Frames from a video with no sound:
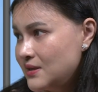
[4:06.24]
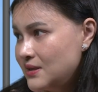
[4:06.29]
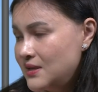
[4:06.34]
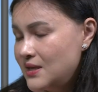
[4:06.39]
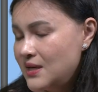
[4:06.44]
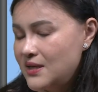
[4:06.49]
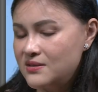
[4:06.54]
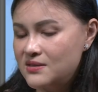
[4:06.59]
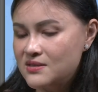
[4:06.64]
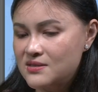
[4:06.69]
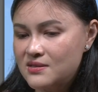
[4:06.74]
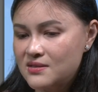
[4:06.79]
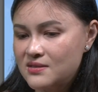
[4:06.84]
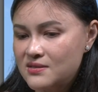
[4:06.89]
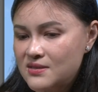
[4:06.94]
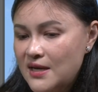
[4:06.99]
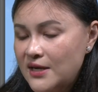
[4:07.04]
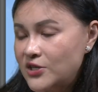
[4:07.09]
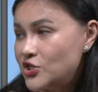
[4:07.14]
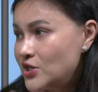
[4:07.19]
against
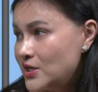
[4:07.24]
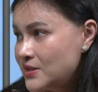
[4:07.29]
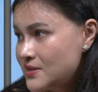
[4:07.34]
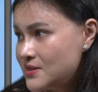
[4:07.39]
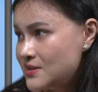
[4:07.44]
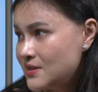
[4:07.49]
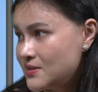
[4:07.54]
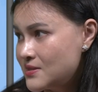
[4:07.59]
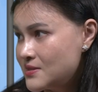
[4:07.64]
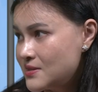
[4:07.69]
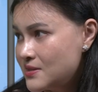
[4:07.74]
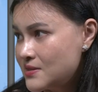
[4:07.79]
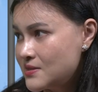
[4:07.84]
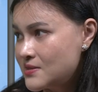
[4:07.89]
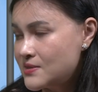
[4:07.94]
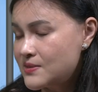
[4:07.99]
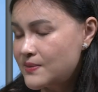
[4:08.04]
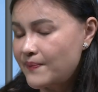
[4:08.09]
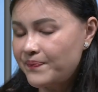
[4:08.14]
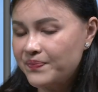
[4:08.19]
such
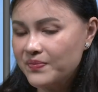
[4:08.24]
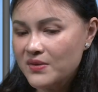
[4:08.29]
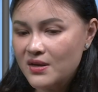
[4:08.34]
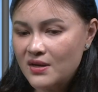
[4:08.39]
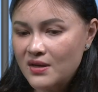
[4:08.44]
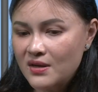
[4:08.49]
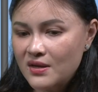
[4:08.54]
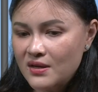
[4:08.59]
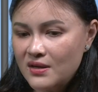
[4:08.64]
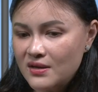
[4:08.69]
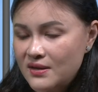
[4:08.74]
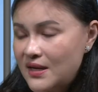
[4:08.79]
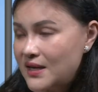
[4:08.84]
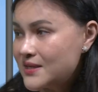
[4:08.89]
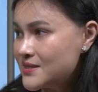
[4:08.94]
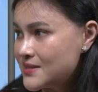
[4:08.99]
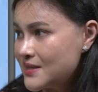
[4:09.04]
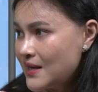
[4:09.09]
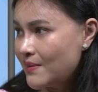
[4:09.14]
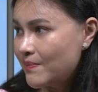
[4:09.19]
instances.
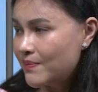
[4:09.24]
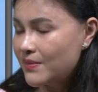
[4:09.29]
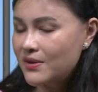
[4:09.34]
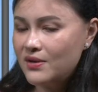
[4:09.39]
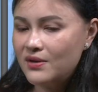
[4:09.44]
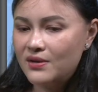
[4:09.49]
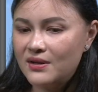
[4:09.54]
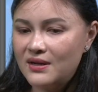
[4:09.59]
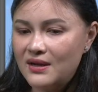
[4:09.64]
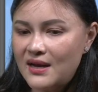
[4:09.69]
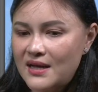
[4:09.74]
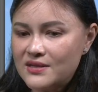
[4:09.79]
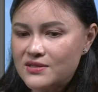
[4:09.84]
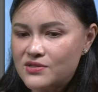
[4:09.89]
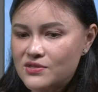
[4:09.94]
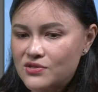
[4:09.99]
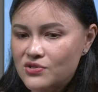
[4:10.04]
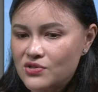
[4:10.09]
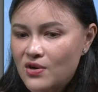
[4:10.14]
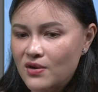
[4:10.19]
Next up,
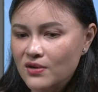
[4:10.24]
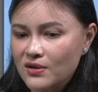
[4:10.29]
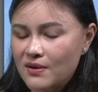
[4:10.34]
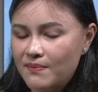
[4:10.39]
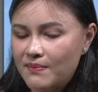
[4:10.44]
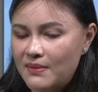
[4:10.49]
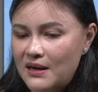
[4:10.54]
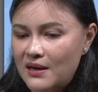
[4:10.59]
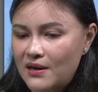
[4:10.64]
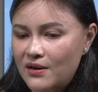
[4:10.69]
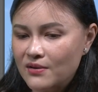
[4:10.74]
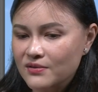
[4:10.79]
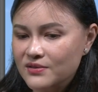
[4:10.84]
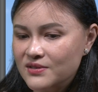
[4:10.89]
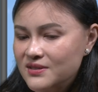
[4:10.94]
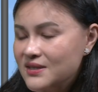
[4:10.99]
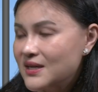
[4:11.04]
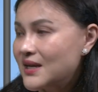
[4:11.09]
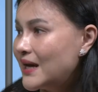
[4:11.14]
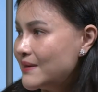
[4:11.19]
let's talk
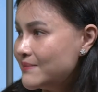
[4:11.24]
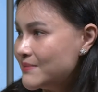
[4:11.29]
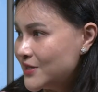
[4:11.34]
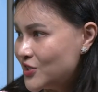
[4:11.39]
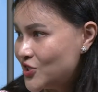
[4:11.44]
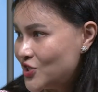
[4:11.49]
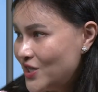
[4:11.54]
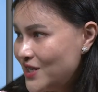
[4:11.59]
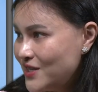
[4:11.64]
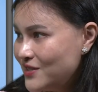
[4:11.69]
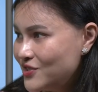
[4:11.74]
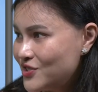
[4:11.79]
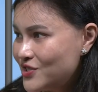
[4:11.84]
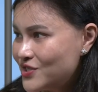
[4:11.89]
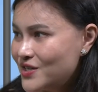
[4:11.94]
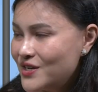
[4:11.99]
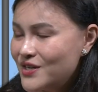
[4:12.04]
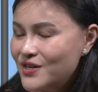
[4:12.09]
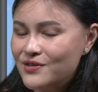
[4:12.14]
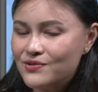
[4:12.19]
about climate
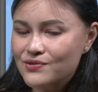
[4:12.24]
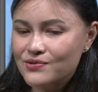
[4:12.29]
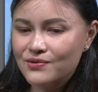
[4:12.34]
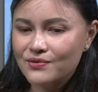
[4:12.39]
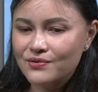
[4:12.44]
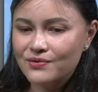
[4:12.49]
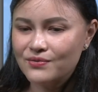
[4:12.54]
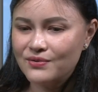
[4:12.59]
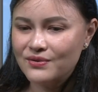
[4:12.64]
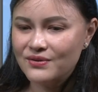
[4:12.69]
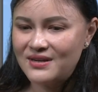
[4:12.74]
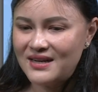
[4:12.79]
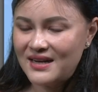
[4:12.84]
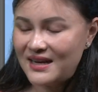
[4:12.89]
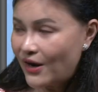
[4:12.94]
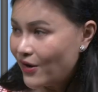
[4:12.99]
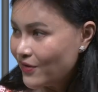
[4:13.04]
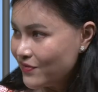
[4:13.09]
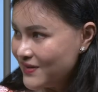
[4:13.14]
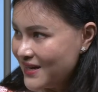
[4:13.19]
change. So
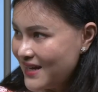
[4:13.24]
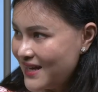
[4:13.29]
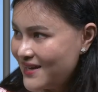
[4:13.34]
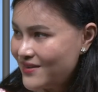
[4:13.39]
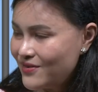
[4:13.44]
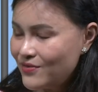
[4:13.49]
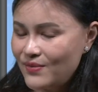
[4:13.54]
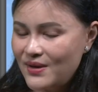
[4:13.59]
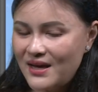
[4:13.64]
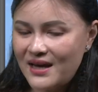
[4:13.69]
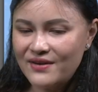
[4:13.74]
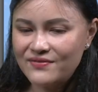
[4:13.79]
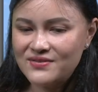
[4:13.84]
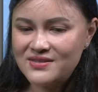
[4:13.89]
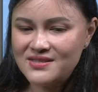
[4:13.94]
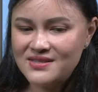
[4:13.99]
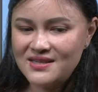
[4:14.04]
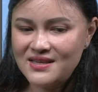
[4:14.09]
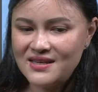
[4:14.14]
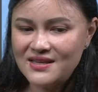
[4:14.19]
of late, we have
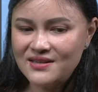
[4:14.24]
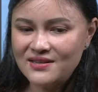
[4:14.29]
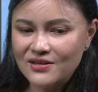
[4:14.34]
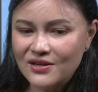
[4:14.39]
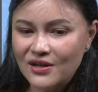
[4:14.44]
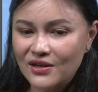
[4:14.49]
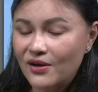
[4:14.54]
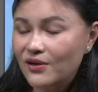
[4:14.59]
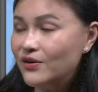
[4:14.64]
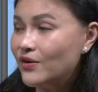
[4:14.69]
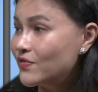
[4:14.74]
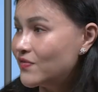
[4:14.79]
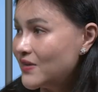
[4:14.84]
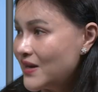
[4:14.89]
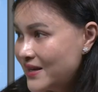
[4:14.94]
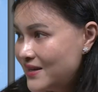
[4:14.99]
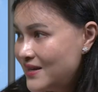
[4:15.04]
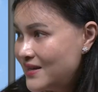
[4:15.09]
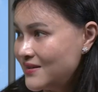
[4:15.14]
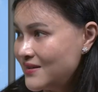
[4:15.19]
seen a lot of
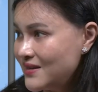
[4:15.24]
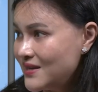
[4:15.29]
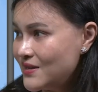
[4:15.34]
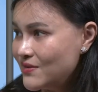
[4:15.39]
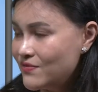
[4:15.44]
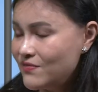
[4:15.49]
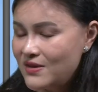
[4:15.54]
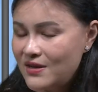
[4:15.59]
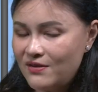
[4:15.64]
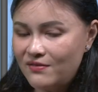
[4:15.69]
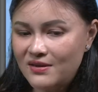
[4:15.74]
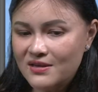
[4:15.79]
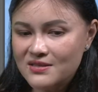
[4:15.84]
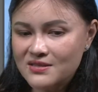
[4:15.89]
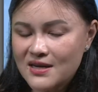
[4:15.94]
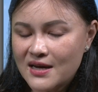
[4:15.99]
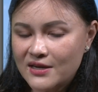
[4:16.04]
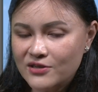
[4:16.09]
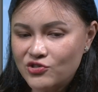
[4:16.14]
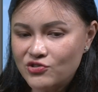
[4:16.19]
flooding in
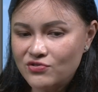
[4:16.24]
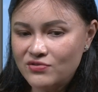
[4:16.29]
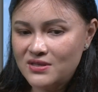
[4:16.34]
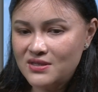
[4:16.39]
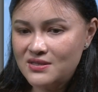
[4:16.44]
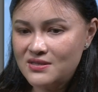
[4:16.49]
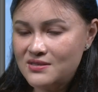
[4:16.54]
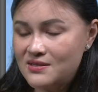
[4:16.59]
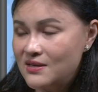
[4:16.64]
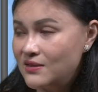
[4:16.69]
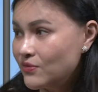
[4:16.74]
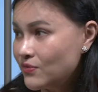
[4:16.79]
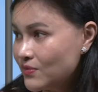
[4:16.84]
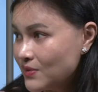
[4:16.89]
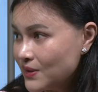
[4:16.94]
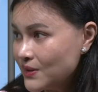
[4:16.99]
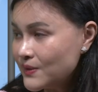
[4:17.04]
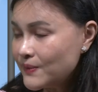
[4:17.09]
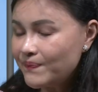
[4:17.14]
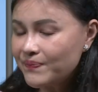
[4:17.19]
various countries in the
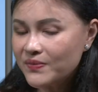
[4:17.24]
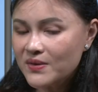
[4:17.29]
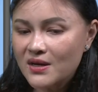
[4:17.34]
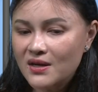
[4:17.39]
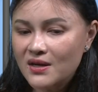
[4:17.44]
world.